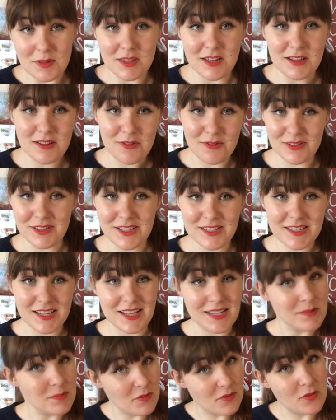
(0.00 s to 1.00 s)
of the long list
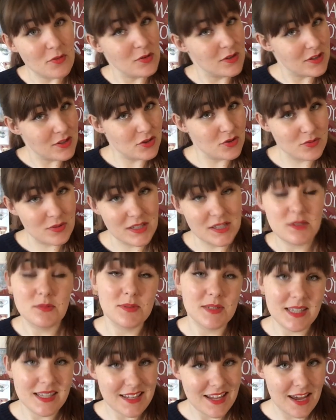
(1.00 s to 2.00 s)
things before the shortlist
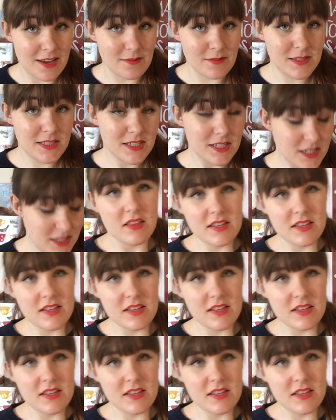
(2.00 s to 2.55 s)
was announced.